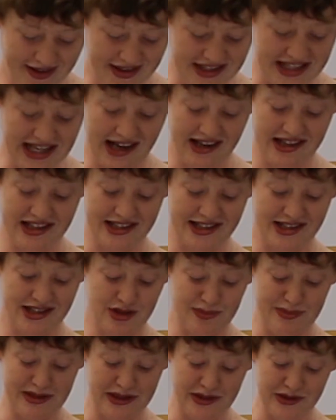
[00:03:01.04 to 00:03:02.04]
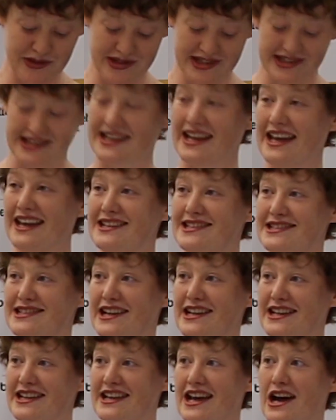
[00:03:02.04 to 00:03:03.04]
The challenges should be used as a case
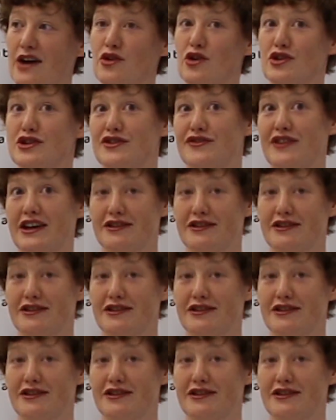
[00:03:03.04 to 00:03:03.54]
study in how not to